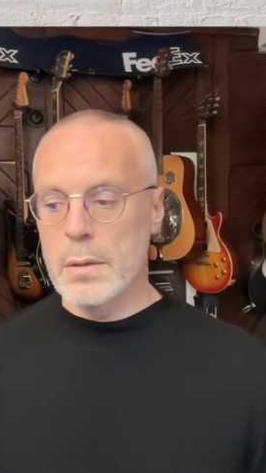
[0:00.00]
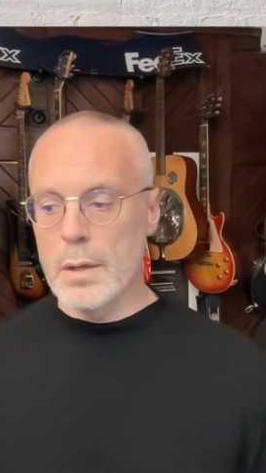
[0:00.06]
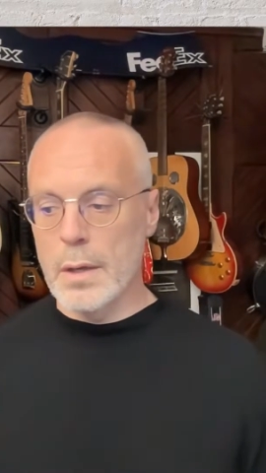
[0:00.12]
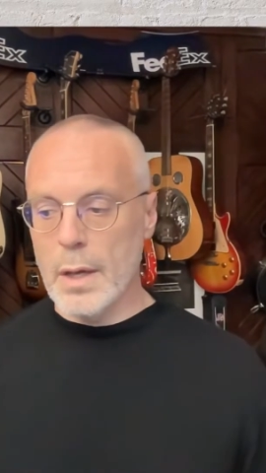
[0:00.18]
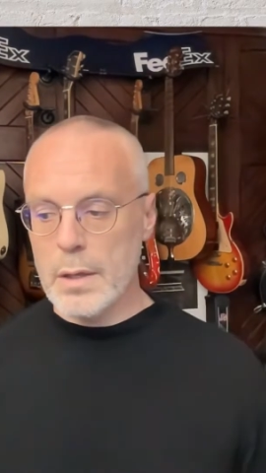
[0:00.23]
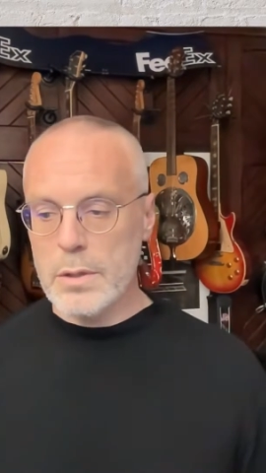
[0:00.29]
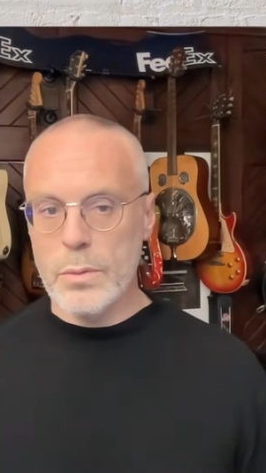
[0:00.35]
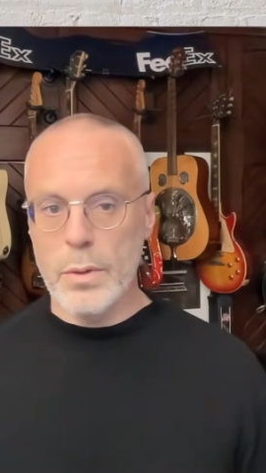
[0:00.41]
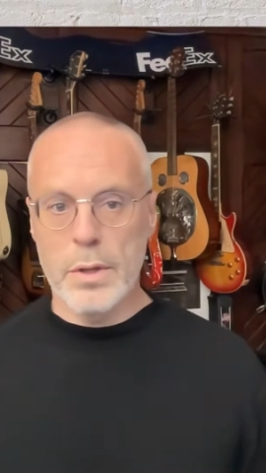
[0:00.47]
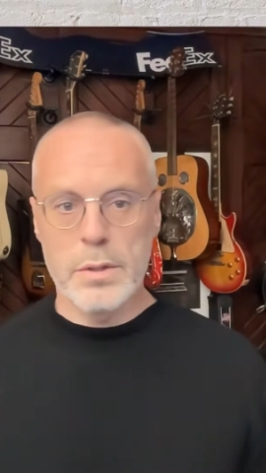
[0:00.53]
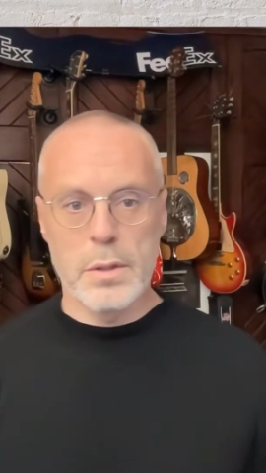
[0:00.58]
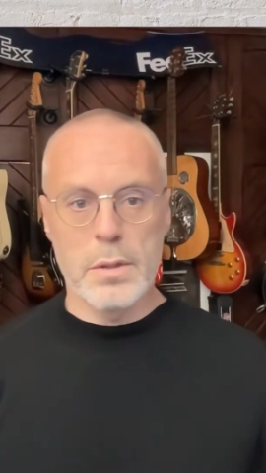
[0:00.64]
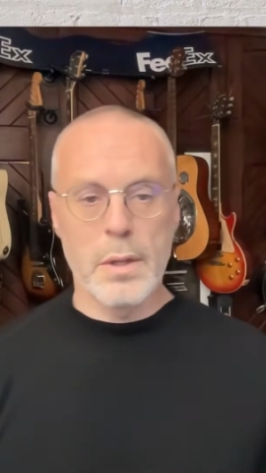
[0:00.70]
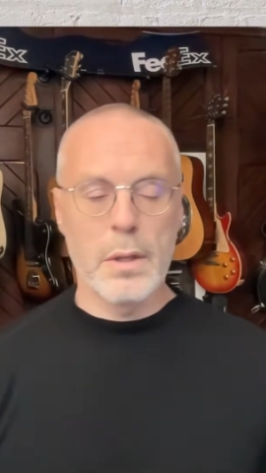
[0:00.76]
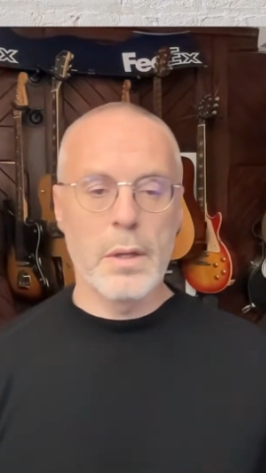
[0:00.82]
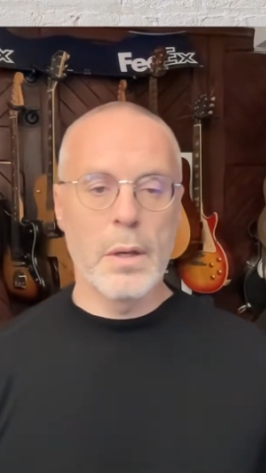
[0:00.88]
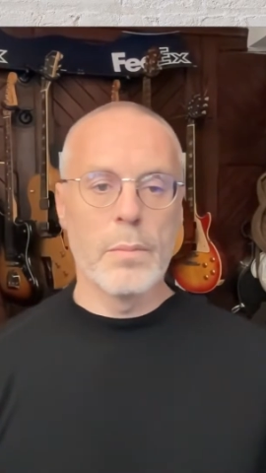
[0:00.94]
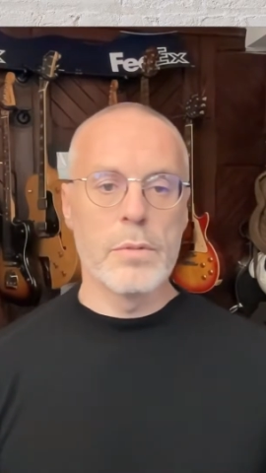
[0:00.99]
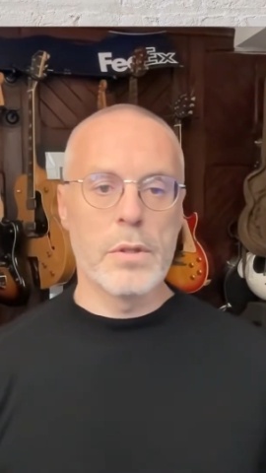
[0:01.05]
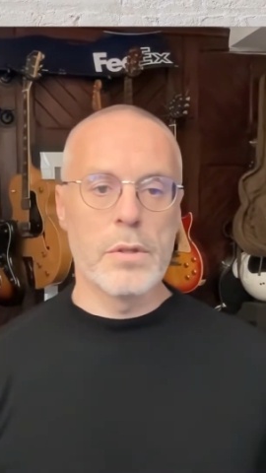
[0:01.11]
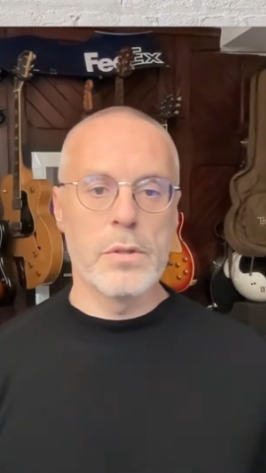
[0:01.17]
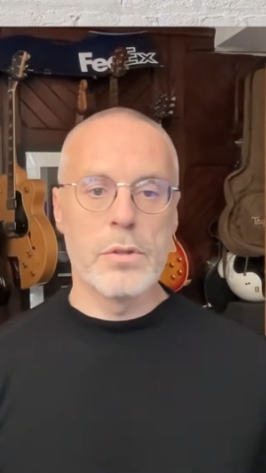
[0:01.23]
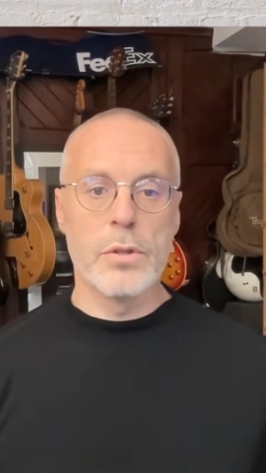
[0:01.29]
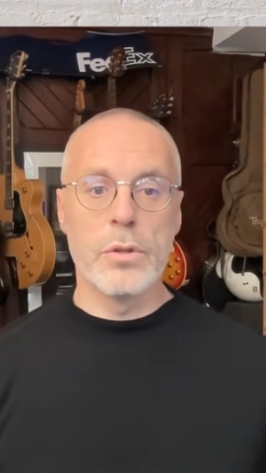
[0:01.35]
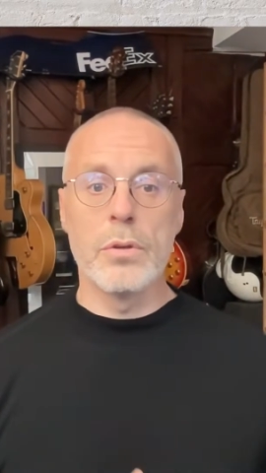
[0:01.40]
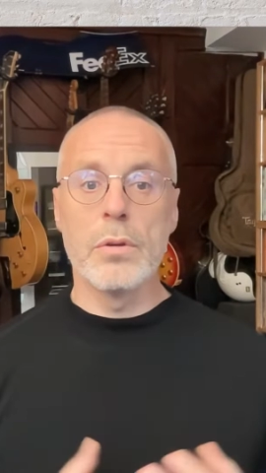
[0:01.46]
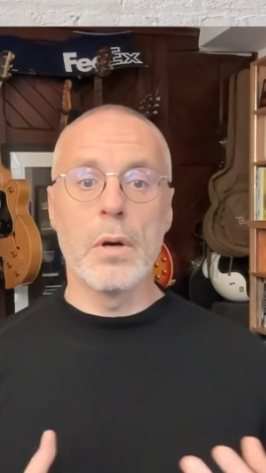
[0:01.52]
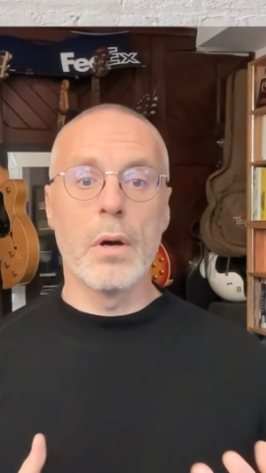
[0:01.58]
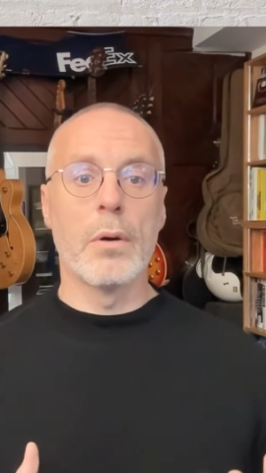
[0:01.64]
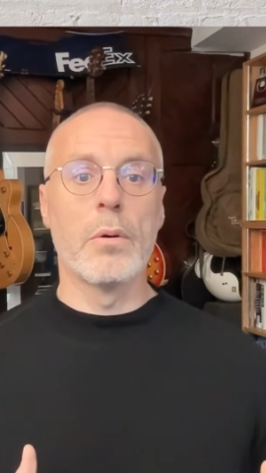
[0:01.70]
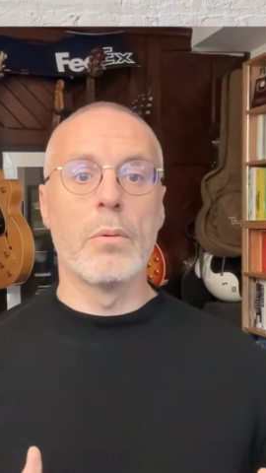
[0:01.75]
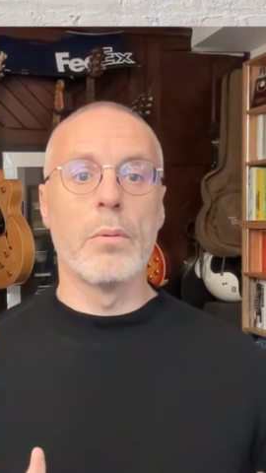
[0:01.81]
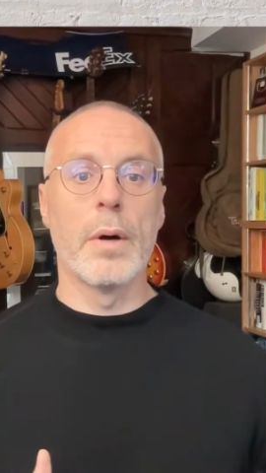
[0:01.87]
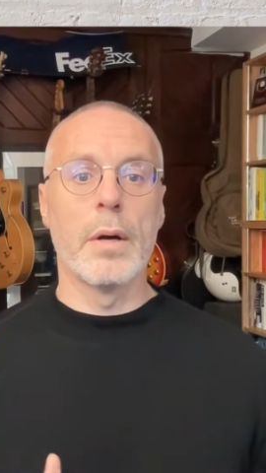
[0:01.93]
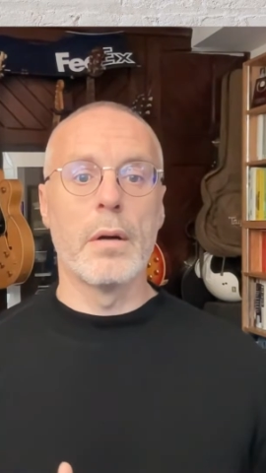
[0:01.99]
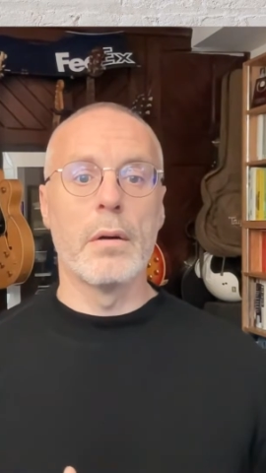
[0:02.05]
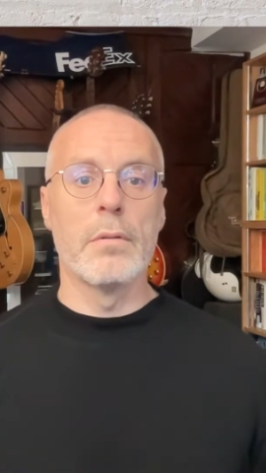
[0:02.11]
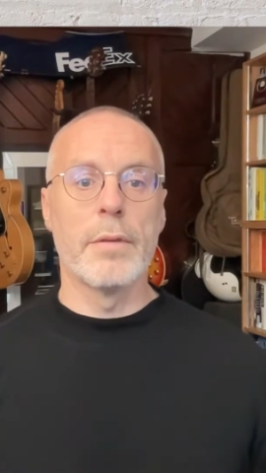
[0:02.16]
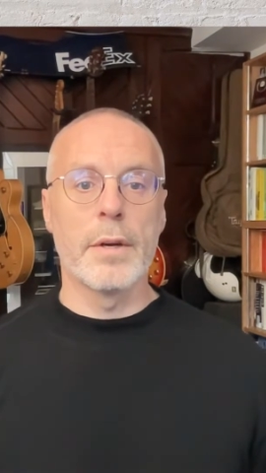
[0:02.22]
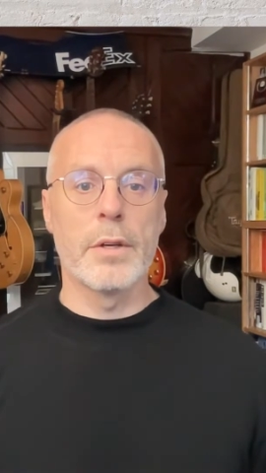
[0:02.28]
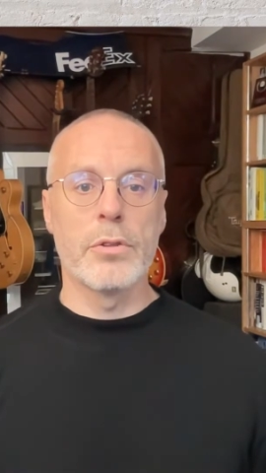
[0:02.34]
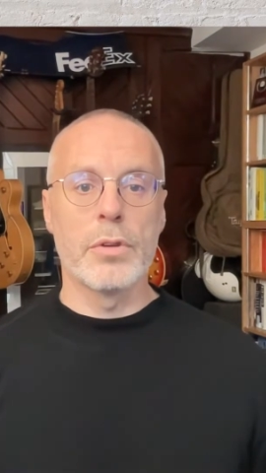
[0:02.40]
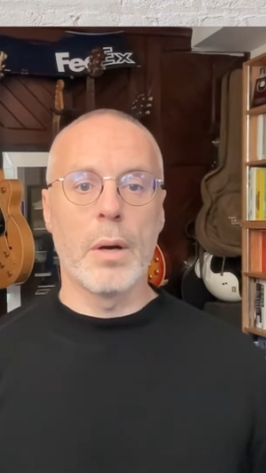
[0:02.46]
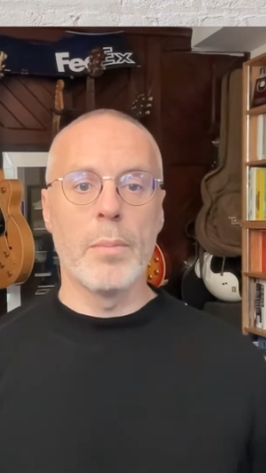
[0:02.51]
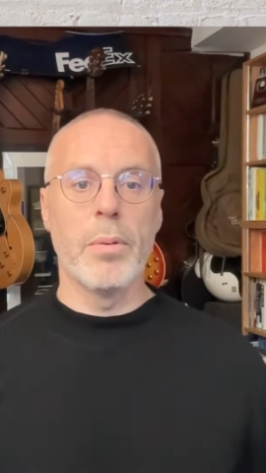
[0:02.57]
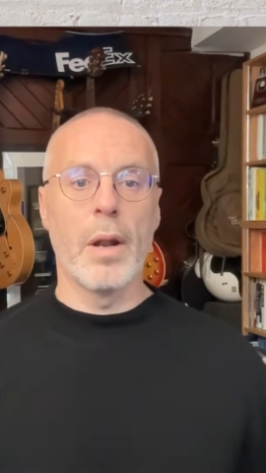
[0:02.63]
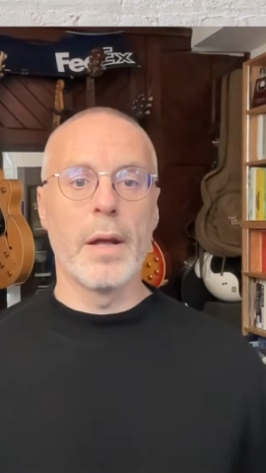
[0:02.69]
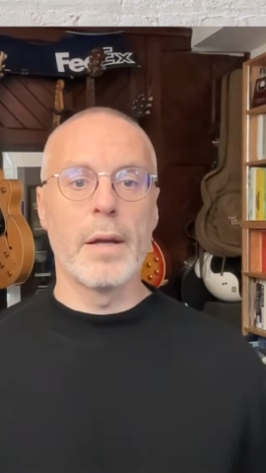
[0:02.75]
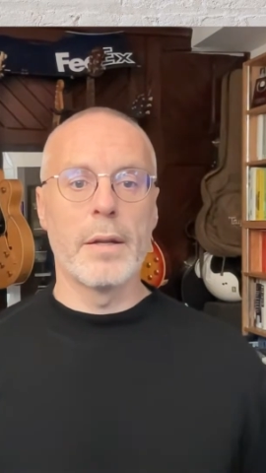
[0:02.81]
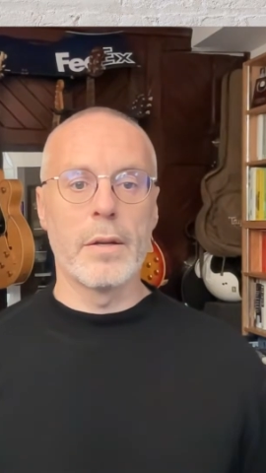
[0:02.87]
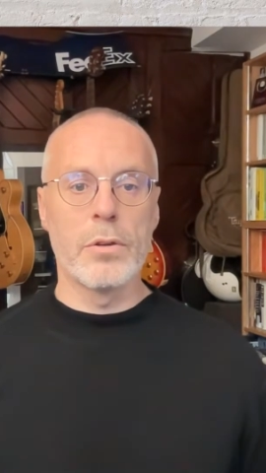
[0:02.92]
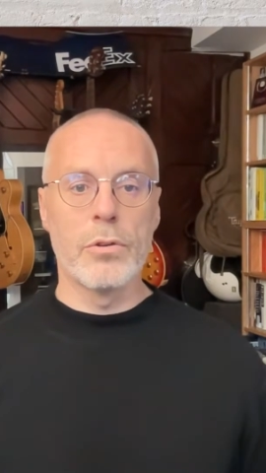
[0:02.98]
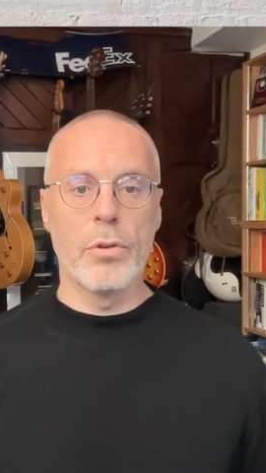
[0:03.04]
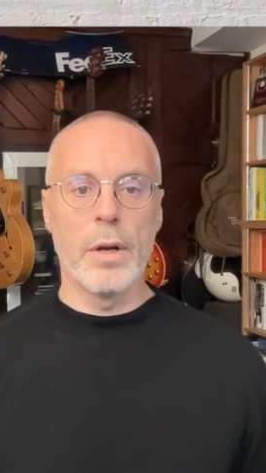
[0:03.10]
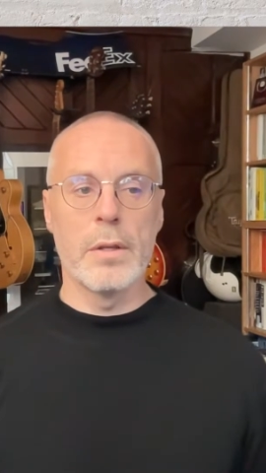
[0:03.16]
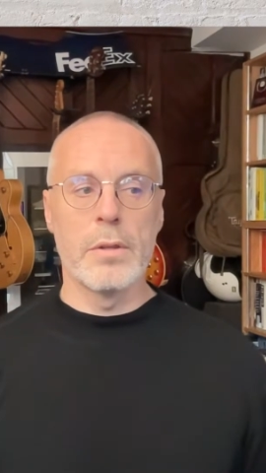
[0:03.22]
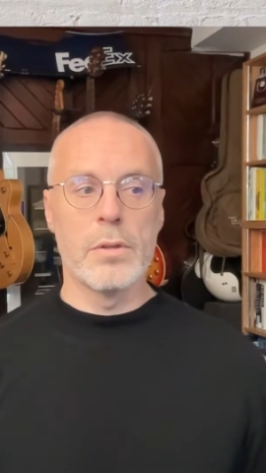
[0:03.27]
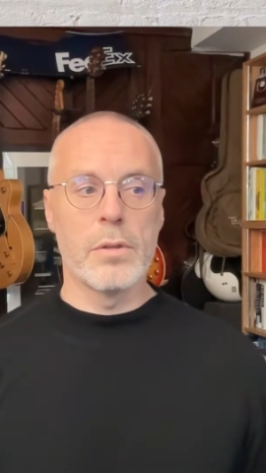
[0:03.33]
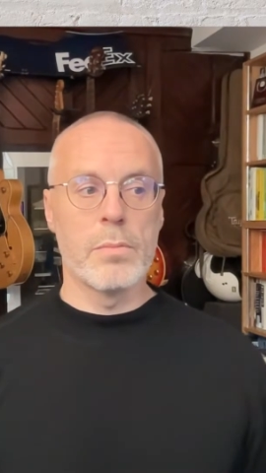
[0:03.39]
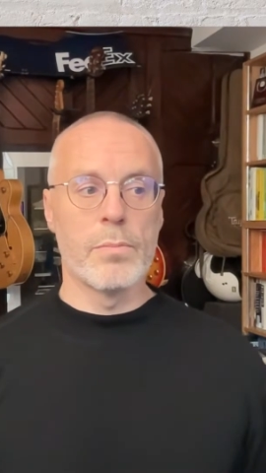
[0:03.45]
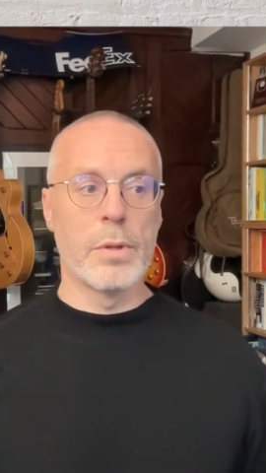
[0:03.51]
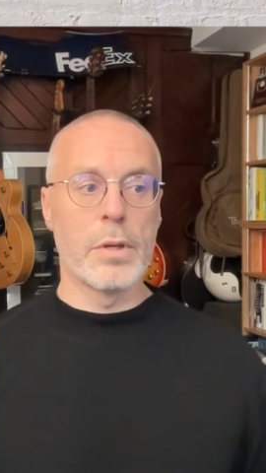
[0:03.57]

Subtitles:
The next question then comes is, do you know a way of extrapolating trends?